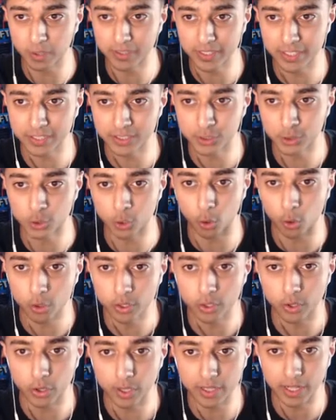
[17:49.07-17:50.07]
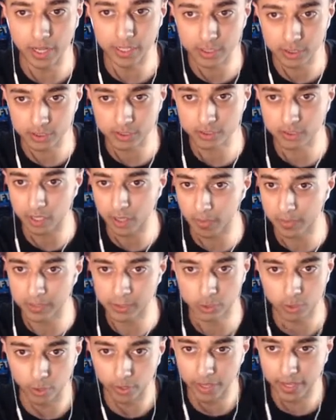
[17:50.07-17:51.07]
It's so good. I just, I'm
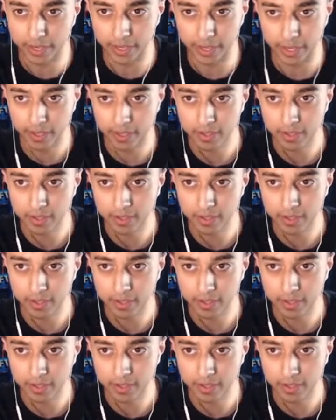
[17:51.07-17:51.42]
enjoying it.